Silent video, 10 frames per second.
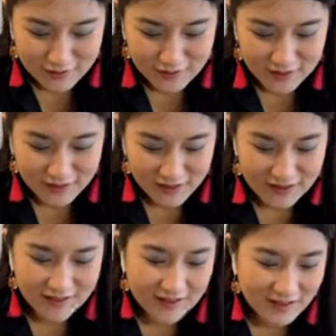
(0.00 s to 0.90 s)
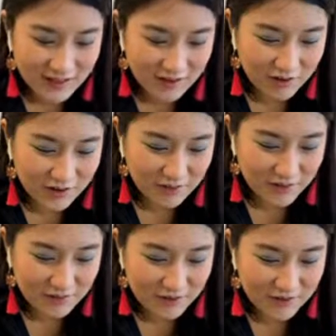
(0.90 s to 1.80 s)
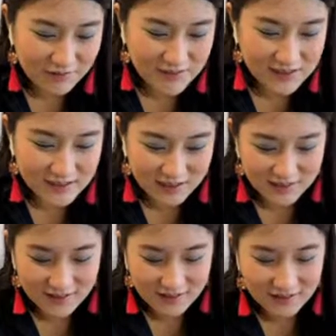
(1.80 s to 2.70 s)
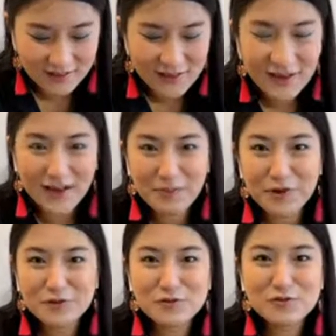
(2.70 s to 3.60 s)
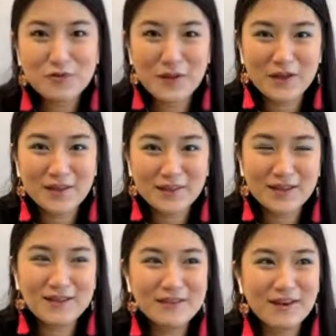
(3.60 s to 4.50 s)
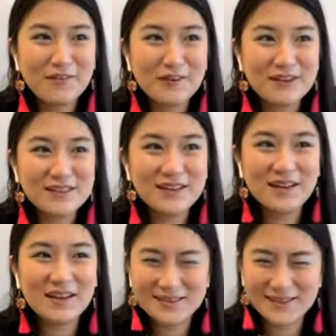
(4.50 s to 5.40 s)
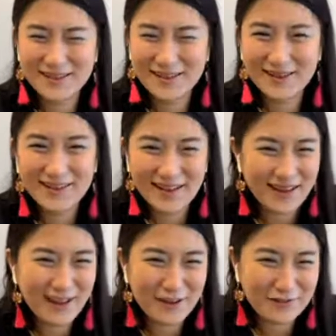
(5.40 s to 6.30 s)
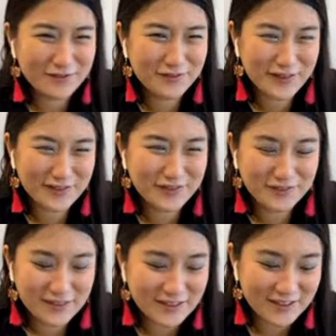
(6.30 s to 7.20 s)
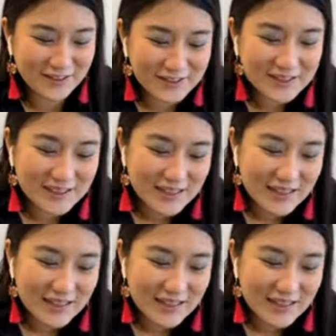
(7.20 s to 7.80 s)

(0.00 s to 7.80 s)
I did that quite a bit when I first started out. I bought so many things and I realized that kind of like half of it I don't really use.